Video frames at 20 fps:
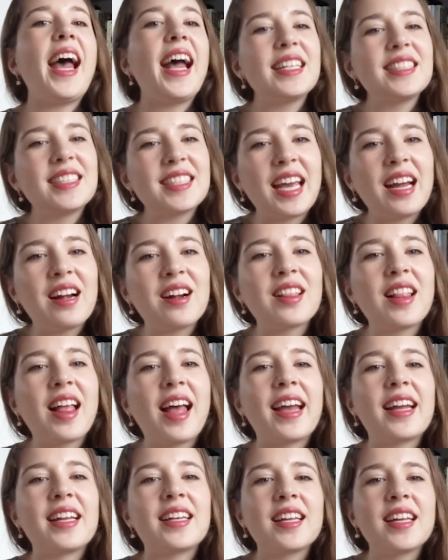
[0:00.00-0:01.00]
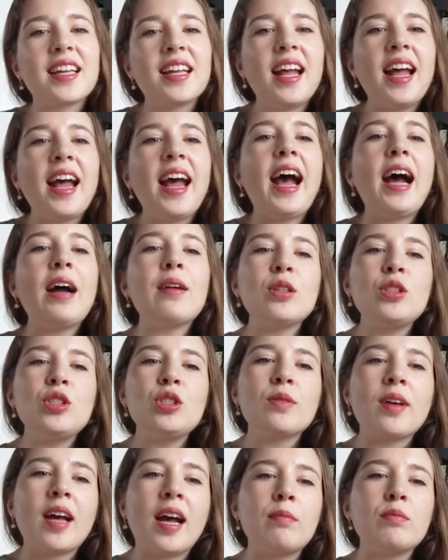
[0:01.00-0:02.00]
And Caroline, how did
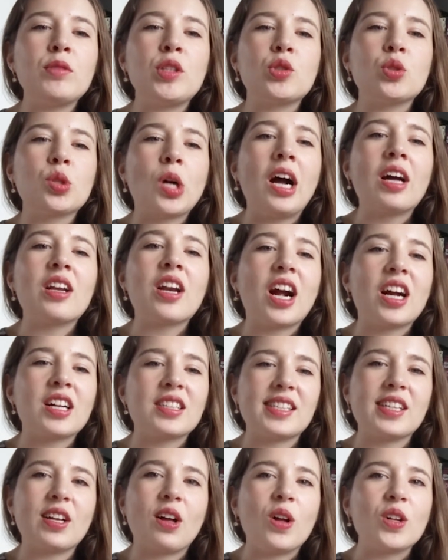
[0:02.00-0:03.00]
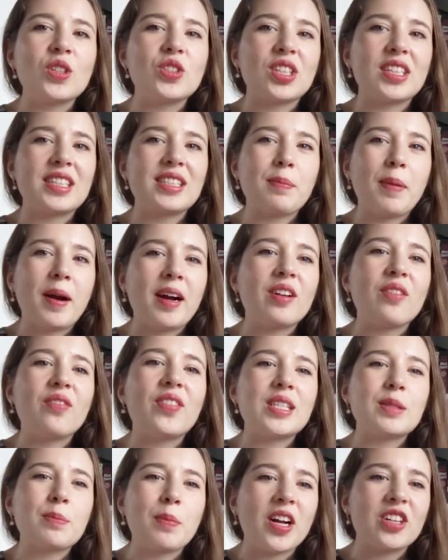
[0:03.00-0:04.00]
you come to draw on arts and culture as part of
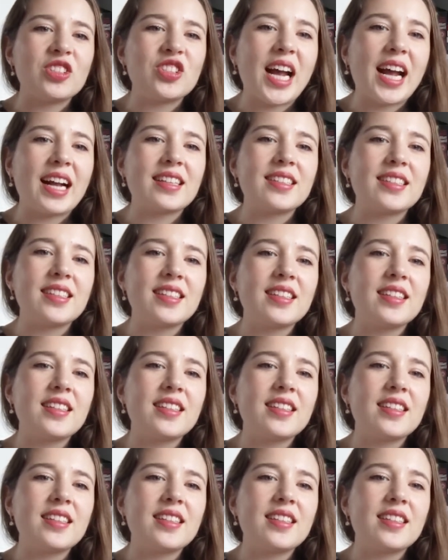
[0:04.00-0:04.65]
this project?